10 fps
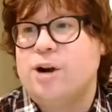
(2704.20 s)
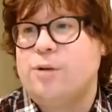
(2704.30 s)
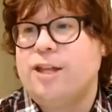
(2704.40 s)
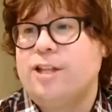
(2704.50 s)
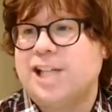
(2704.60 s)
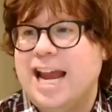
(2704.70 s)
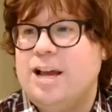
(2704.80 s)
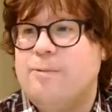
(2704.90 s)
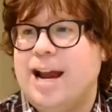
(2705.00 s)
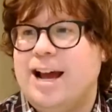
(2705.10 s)
don't think there's
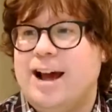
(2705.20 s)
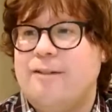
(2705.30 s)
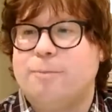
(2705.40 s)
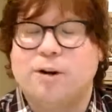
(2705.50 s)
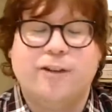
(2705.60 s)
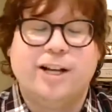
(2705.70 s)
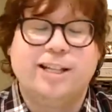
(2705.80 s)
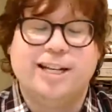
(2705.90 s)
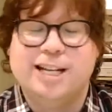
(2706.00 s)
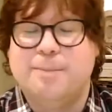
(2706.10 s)
any way to have
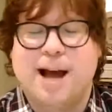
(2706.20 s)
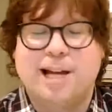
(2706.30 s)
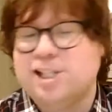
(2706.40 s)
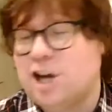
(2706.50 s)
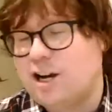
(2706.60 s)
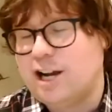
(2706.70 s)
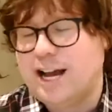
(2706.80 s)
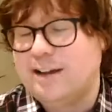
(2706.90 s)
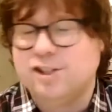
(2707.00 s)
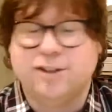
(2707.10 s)
perfectly debiased
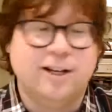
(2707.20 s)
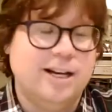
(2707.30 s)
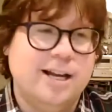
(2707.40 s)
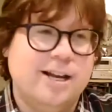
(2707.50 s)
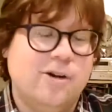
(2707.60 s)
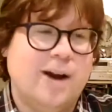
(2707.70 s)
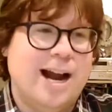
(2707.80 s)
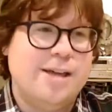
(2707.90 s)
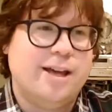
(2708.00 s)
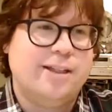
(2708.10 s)
archives or
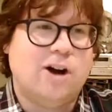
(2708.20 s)
anything.